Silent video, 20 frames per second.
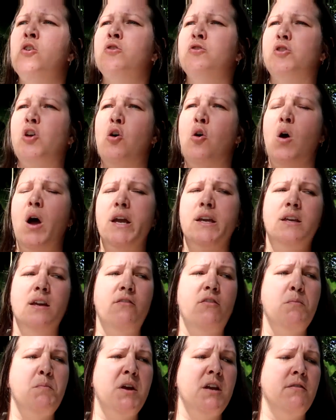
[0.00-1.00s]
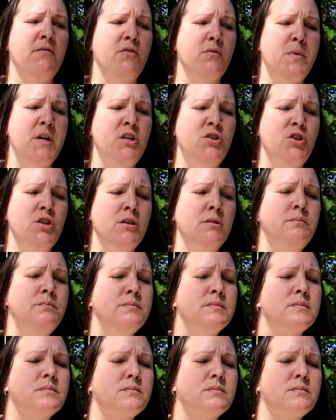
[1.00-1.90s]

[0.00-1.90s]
So I give him my information.